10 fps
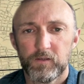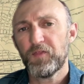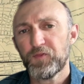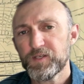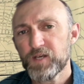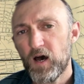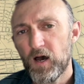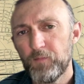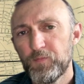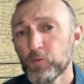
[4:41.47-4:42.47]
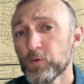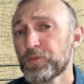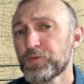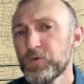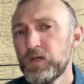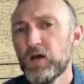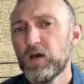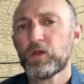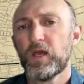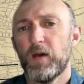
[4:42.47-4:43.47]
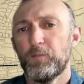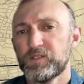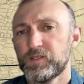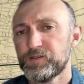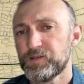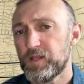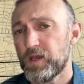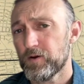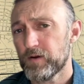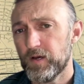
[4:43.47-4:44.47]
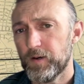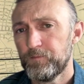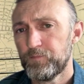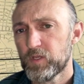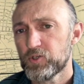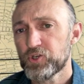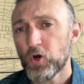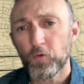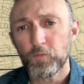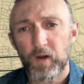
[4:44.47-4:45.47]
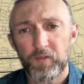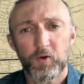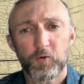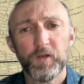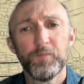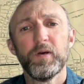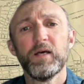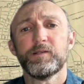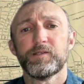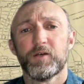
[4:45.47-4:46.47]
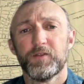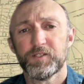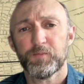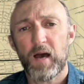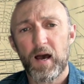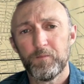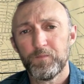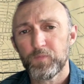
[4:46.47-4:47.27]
At the time, there were 3 other campuses in the area, shown by the green pins on this map.